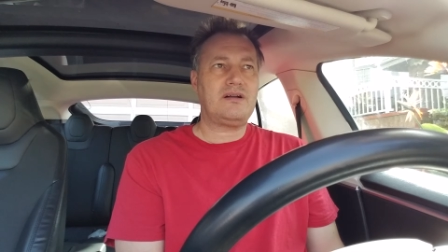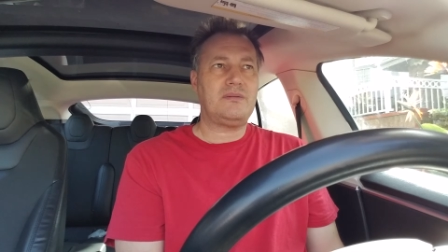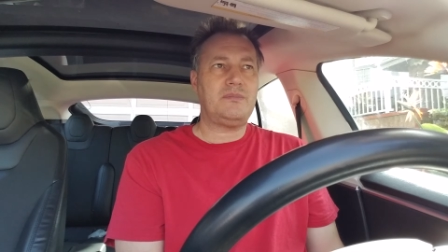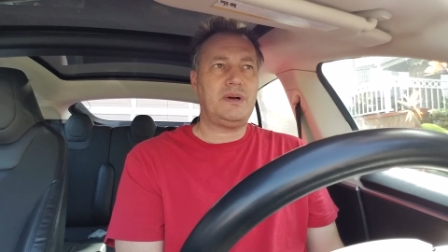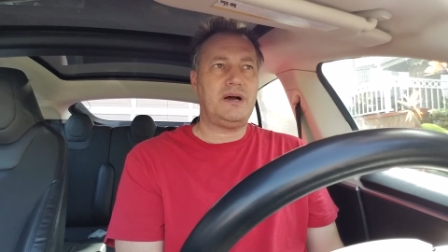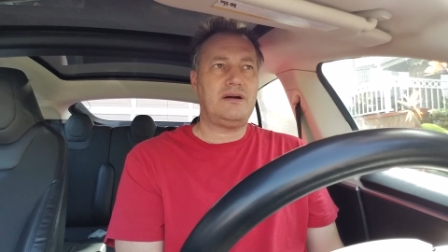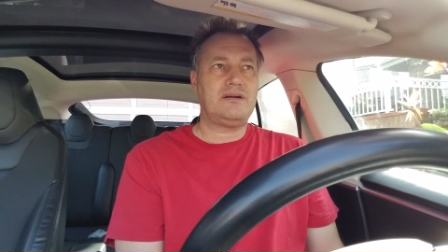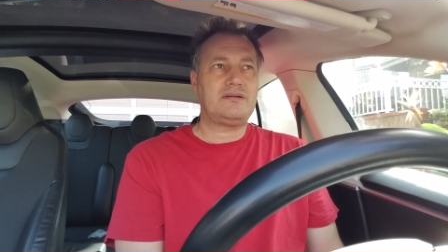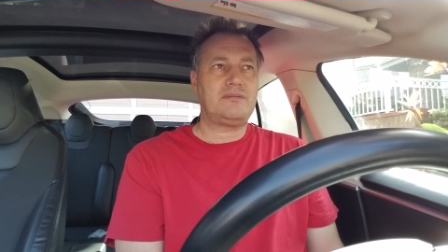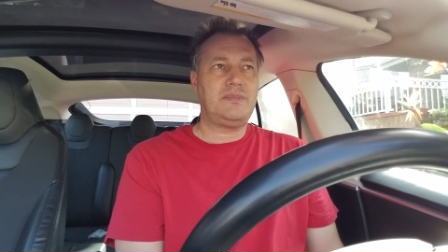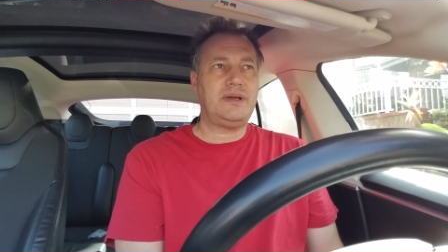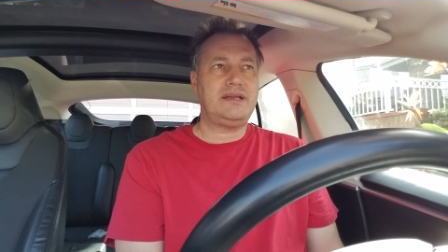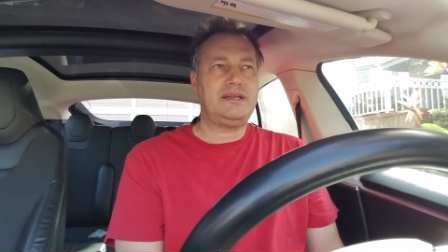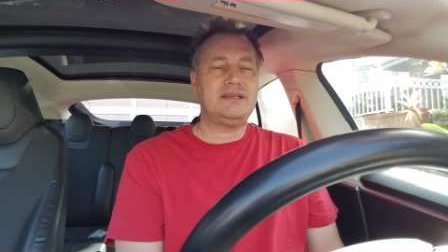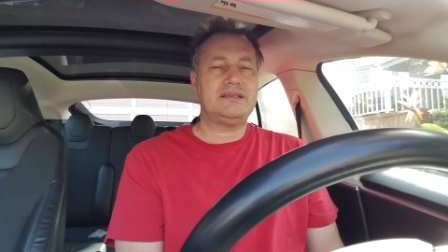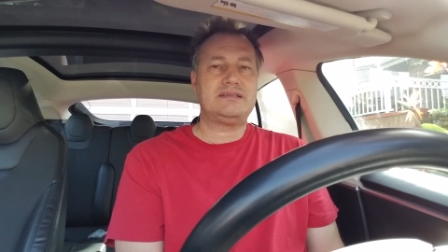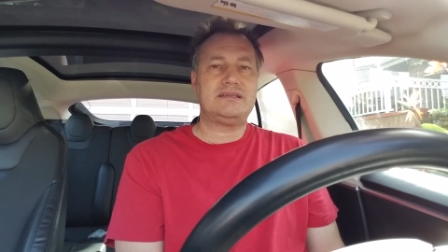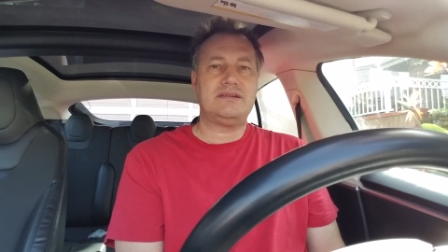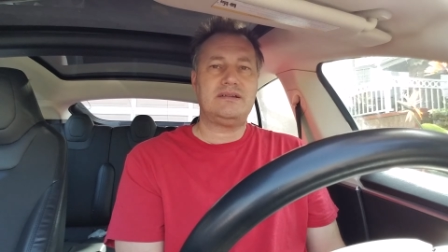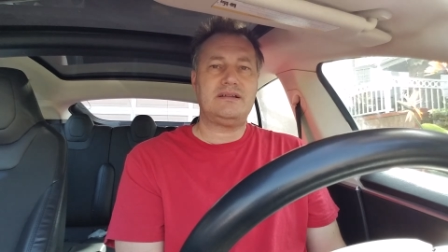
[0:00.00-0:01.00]
about or make
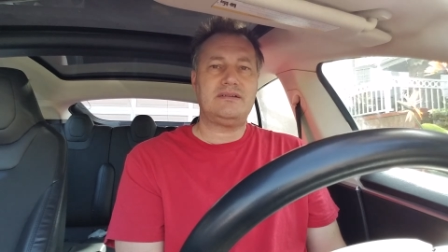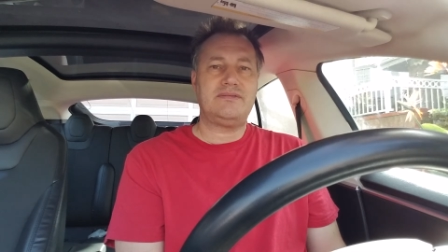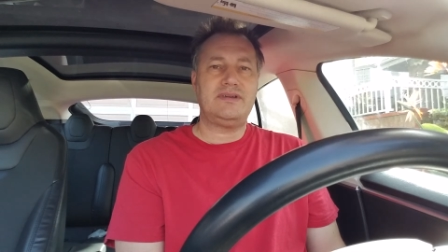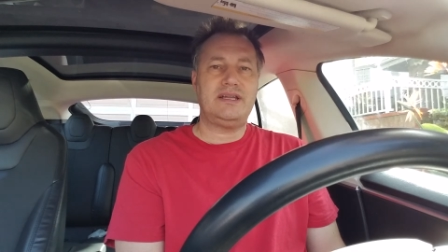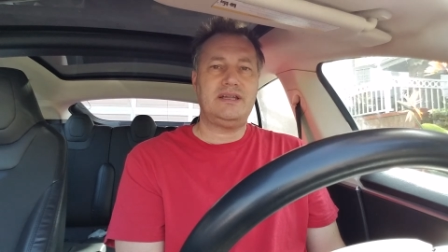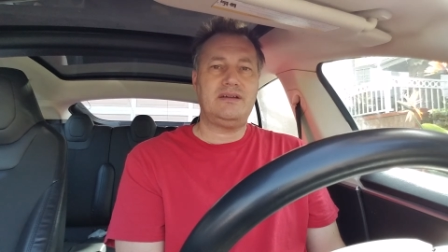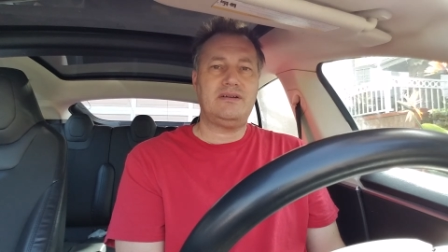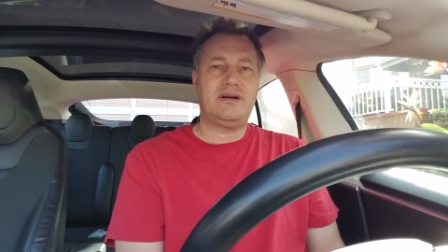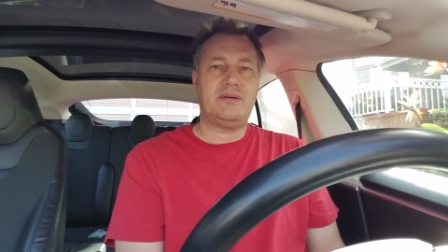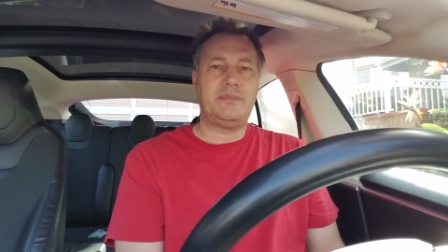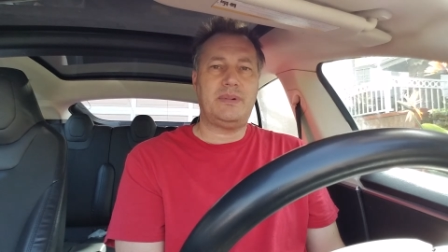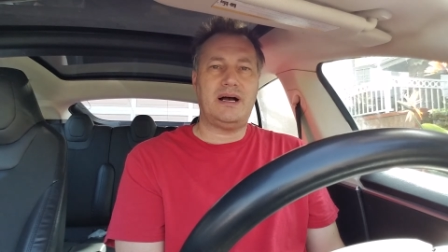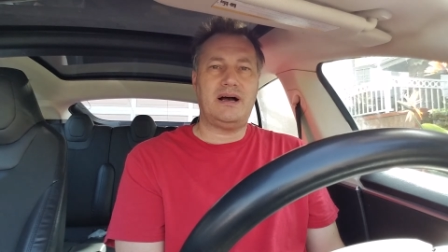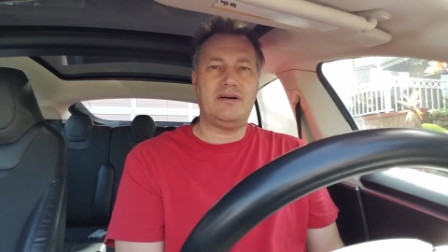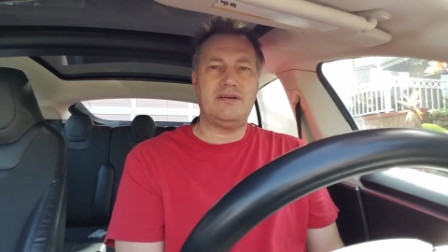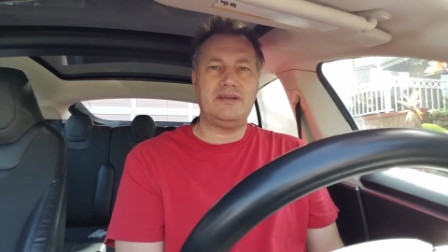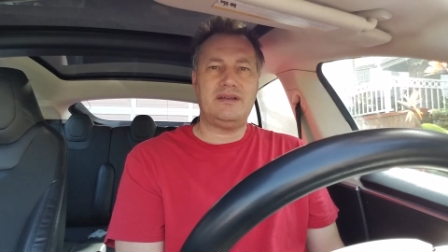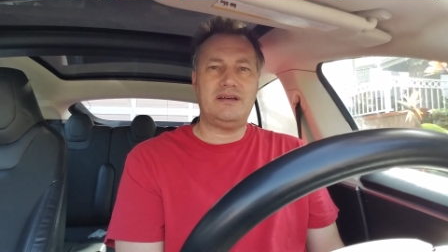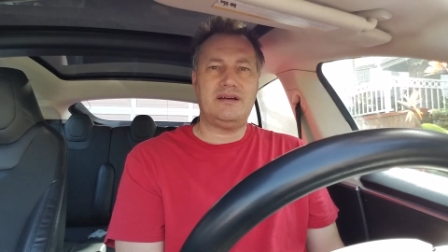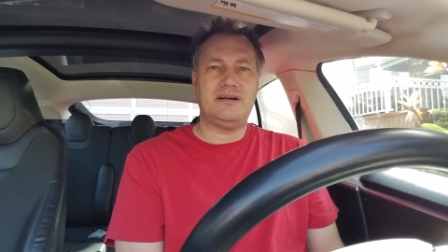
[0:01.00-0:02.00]
this little video
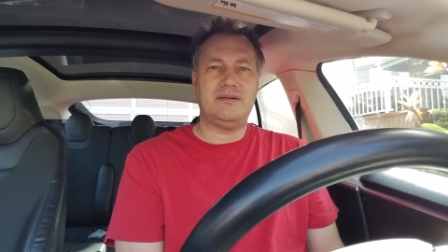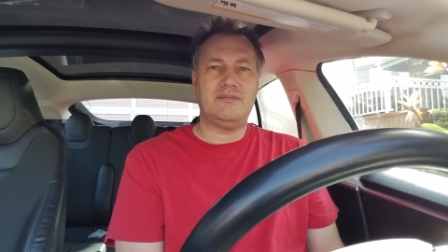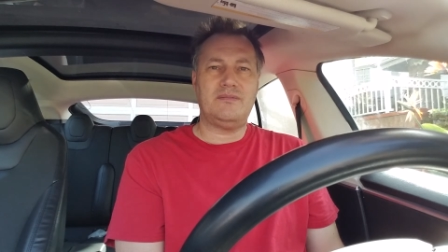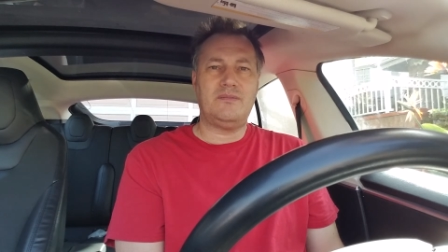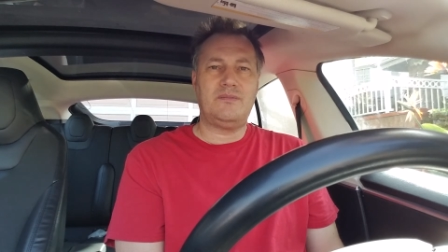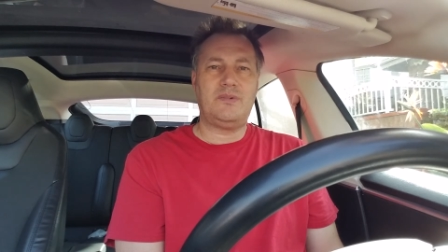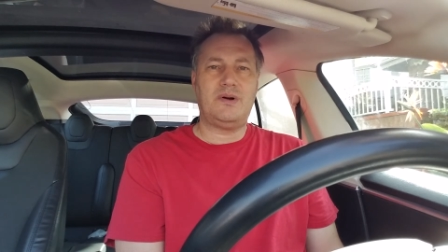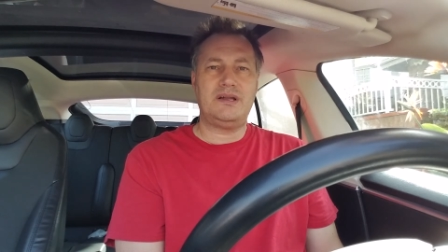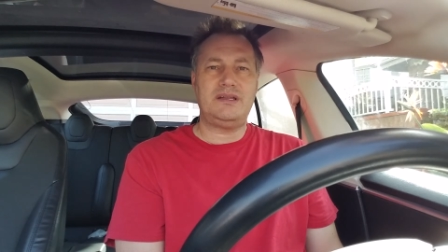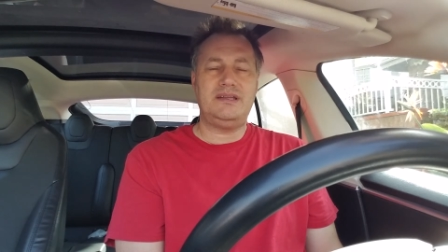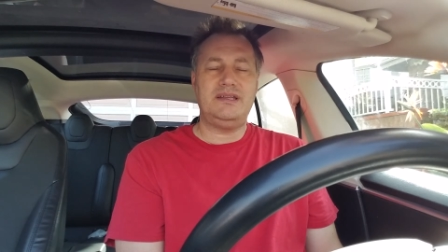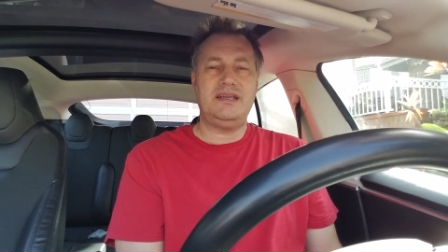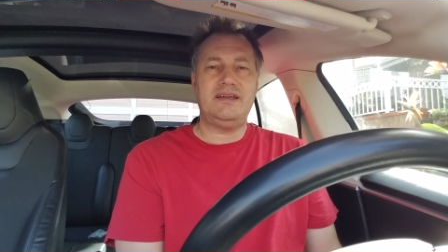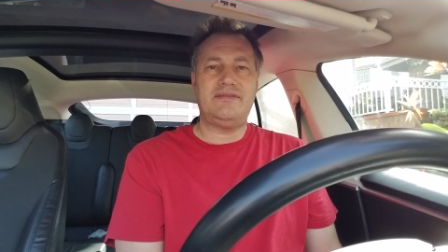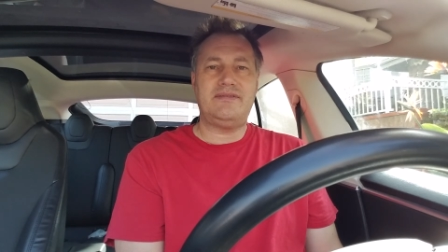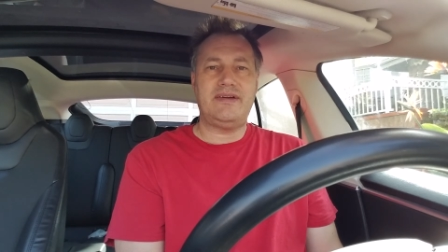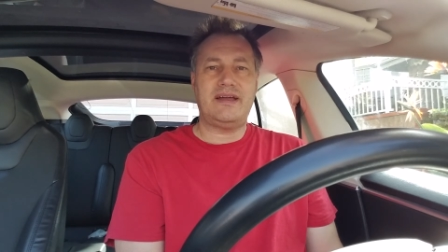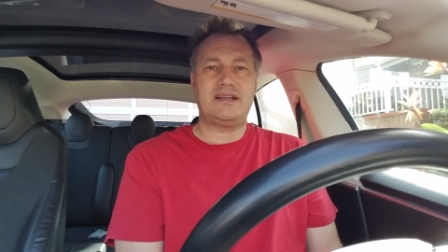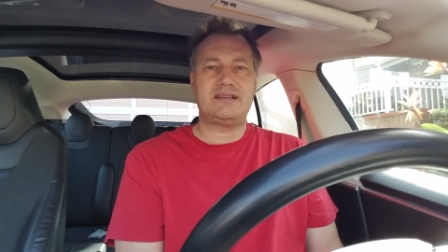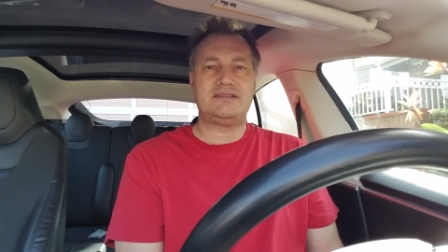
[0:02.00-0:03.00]
about um, what the
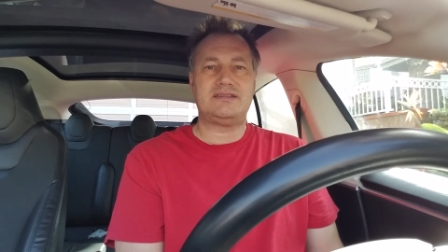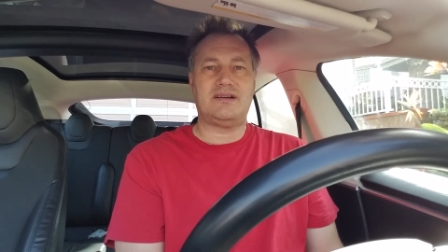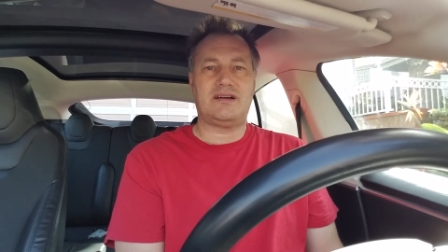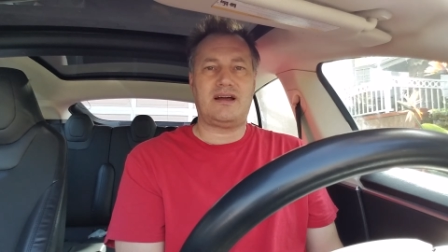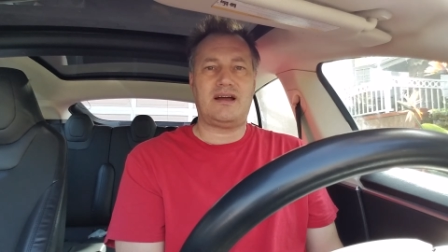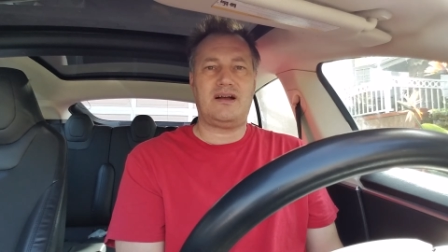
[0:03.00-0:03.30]
effects are.